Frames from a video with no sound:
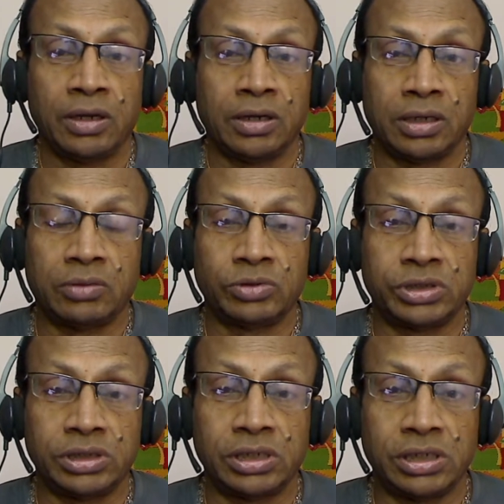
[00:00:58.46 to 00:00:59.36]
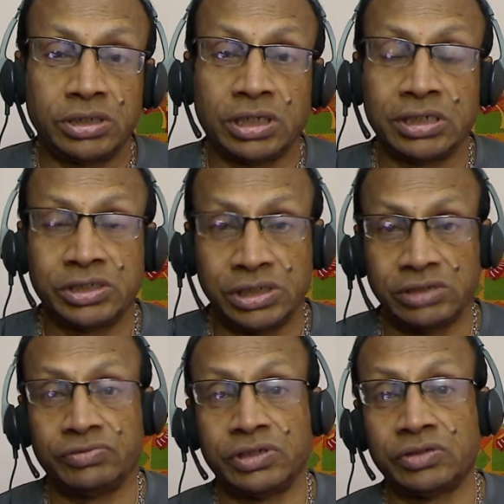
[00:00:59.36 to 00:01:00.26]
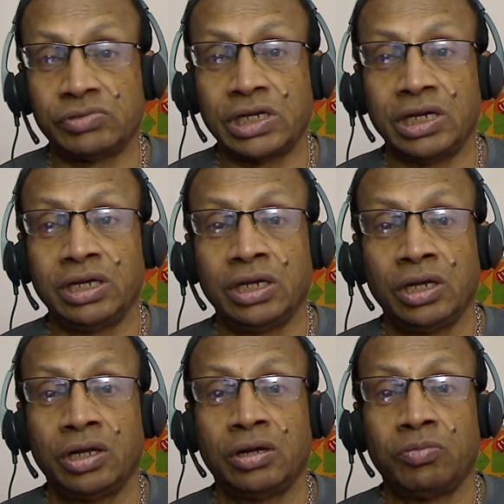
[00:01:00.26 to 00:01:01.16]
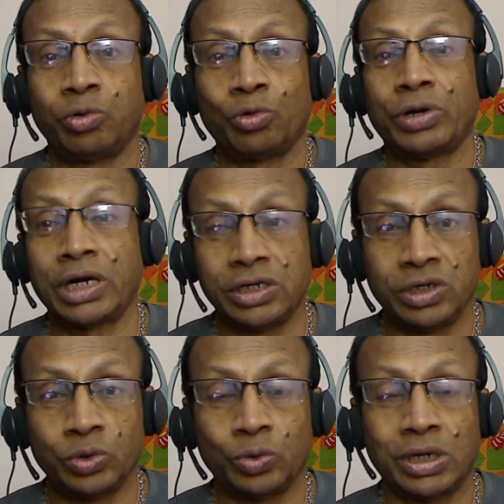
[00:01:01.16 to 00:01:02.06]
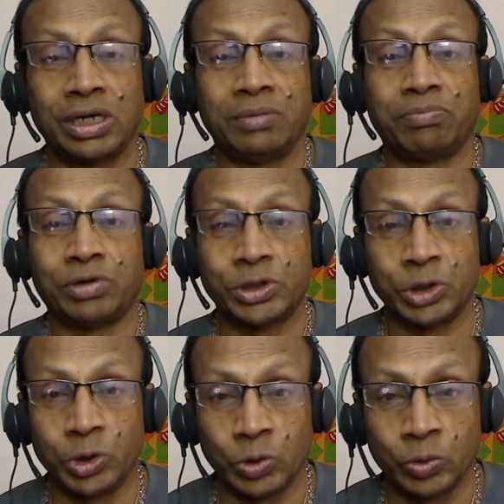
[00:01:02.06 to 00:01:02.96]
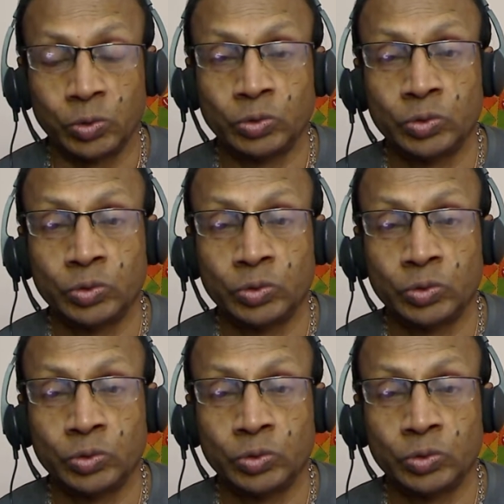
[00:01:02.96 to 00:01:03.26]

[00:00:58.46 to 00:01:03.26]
I would say the HR chief is very proactive and positive